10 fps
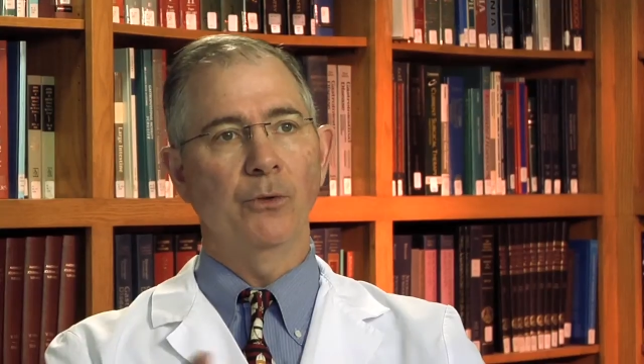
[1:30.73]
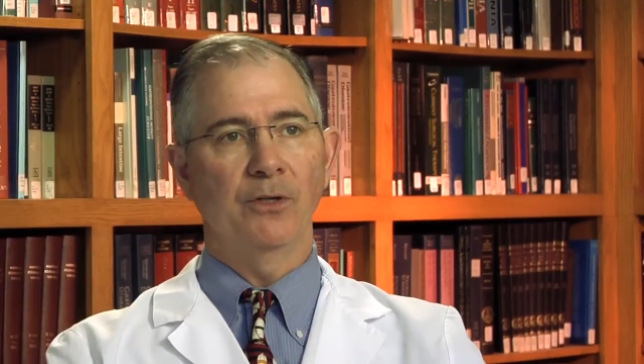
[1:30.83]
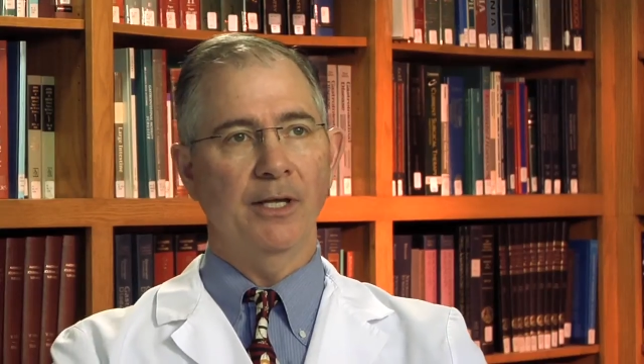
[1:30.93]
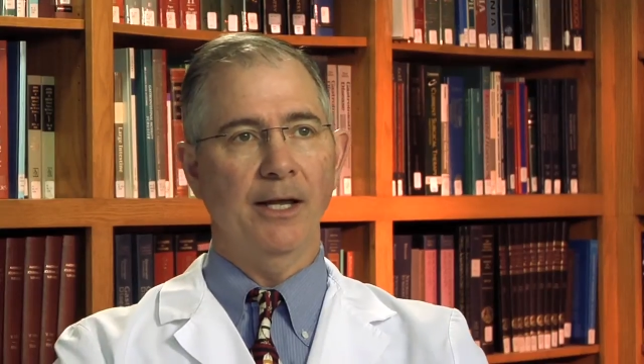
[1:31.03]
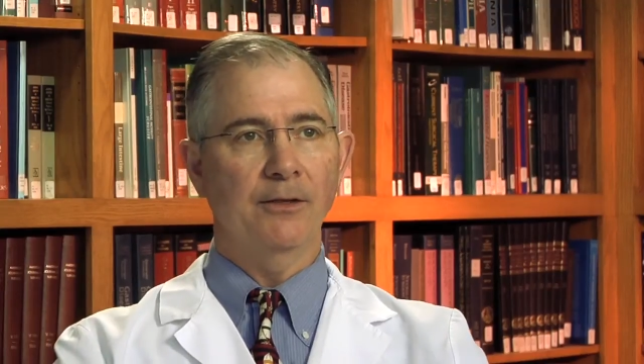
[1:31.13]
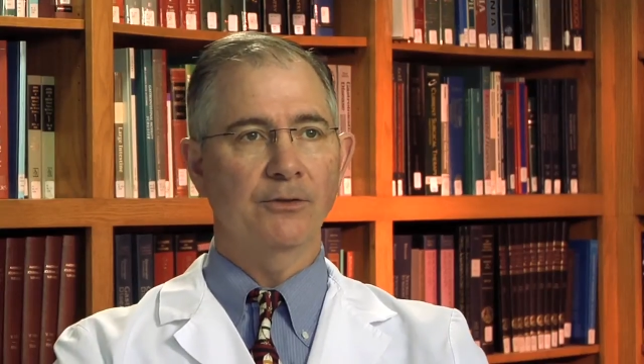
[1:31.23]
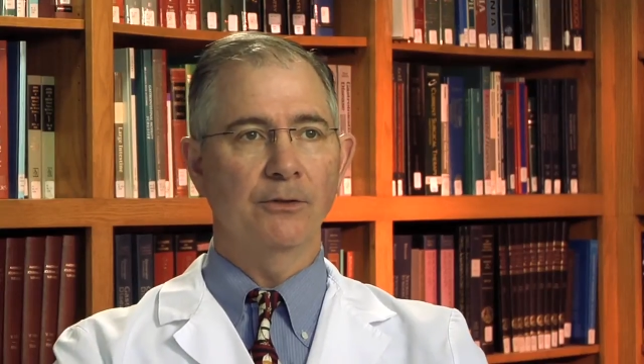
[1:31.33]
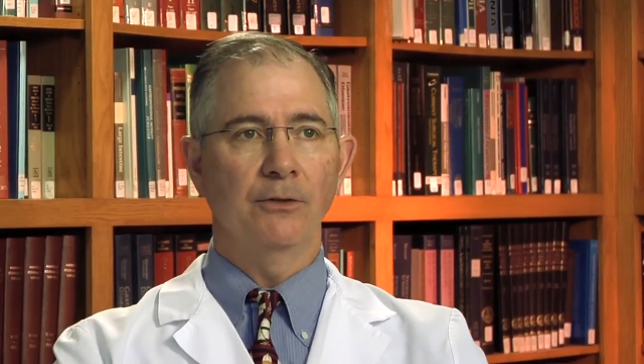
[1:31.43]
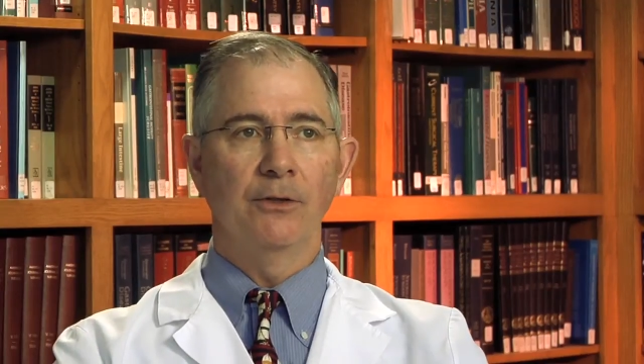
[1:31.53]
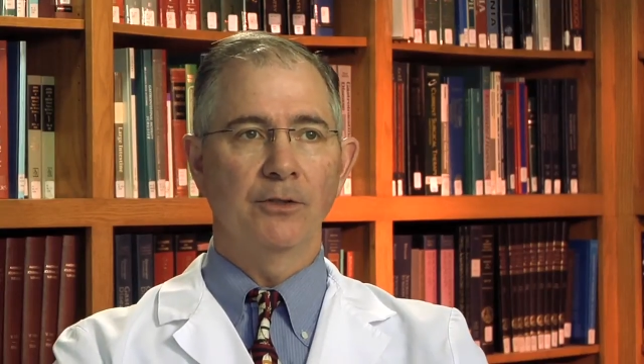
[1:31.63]
with
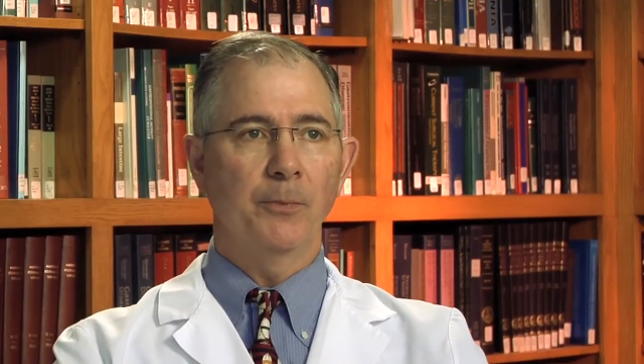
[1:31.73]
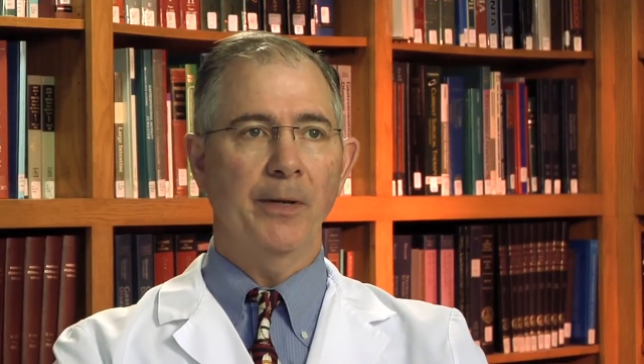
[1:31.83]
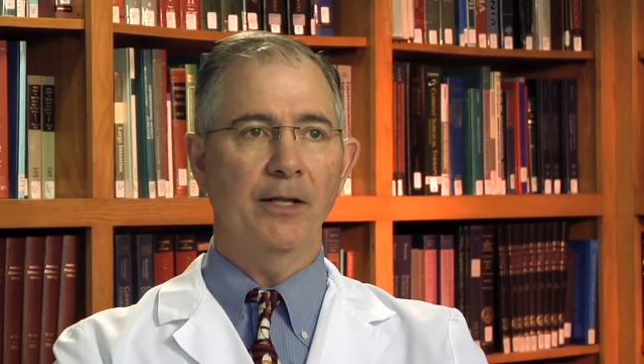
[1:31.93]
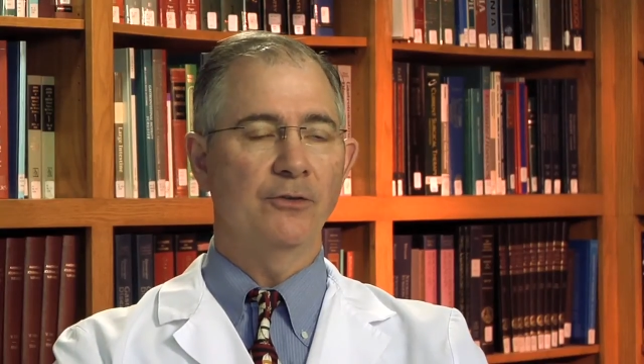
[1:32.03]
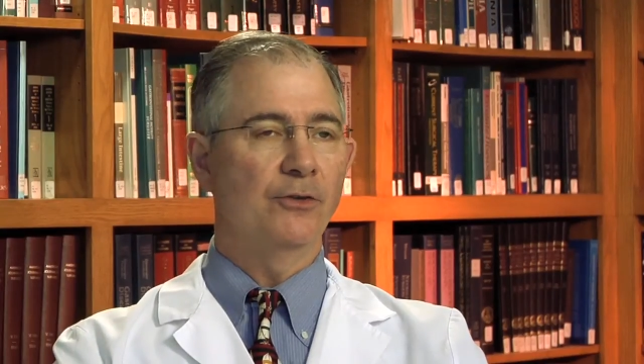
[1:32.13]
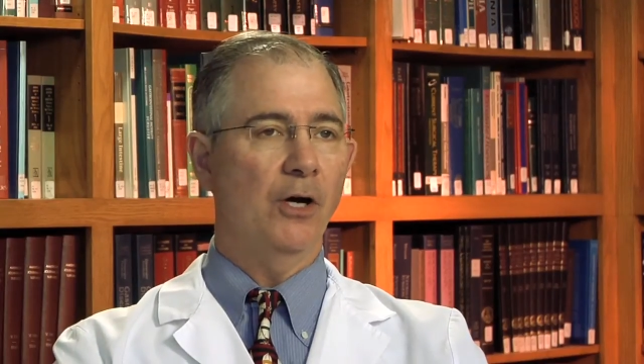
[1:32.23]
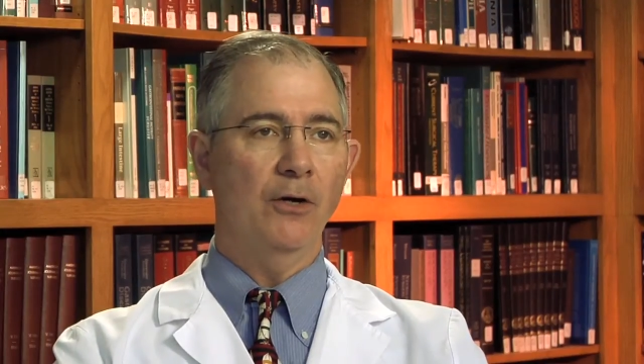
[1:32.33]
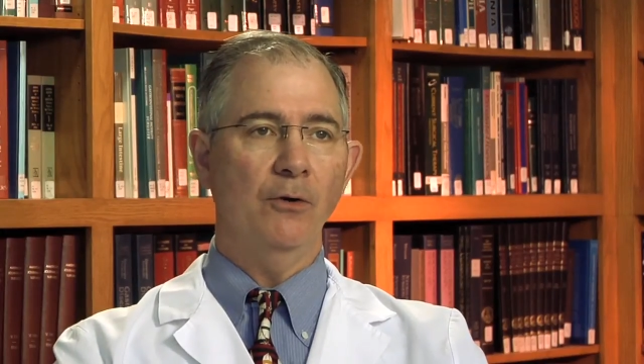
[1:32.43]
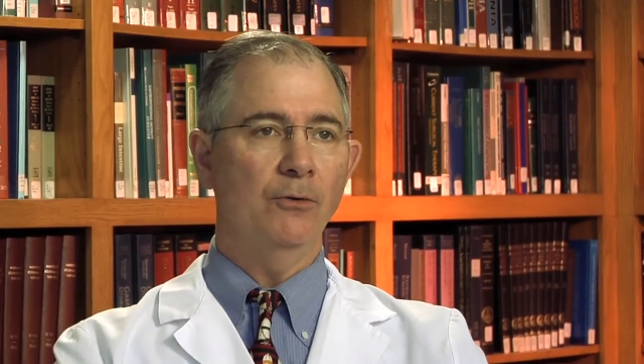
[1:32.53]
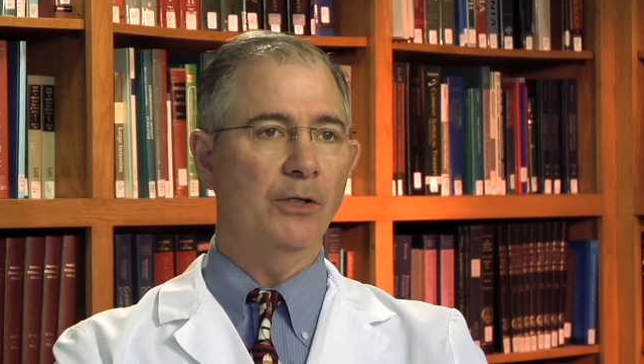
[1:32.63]
cancer depends
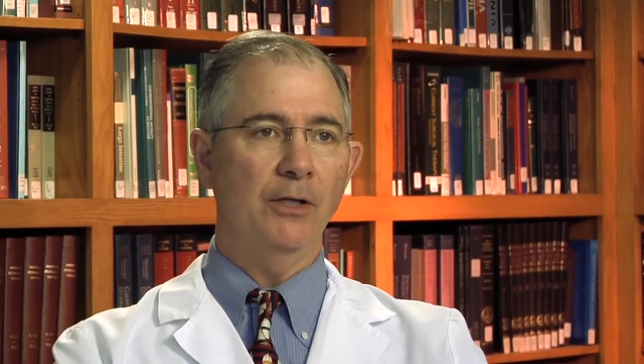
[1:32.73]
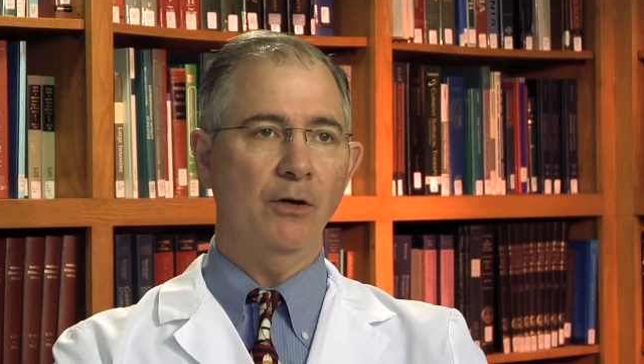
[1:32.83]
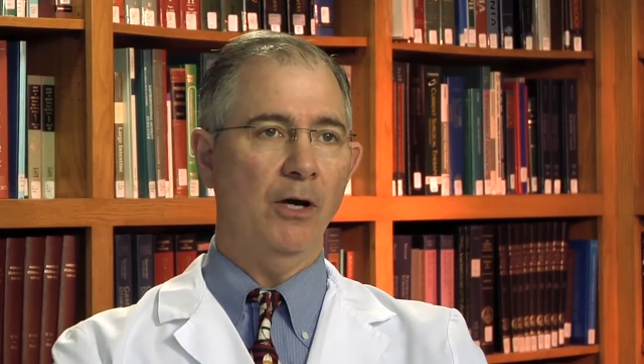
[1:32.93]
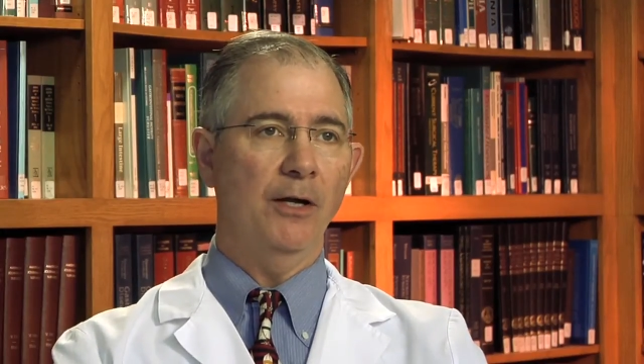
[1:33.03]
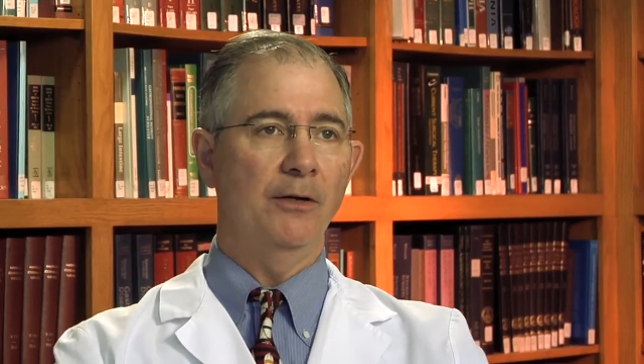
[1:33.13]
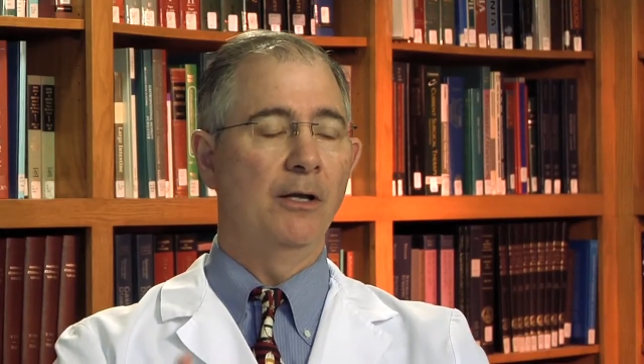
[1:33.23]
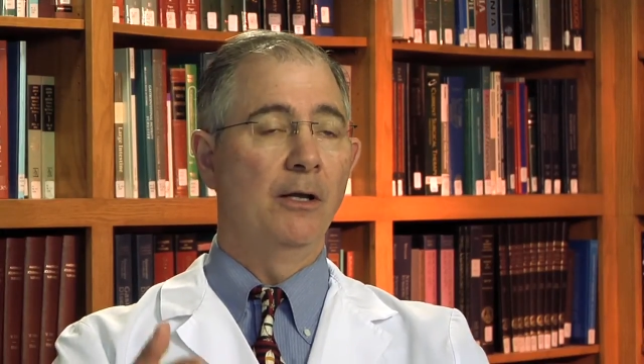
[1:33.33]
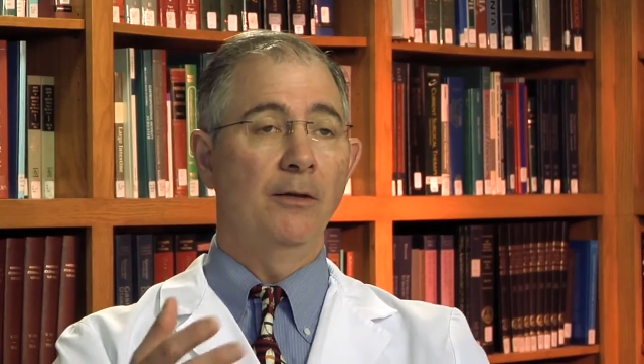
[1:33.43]
not only on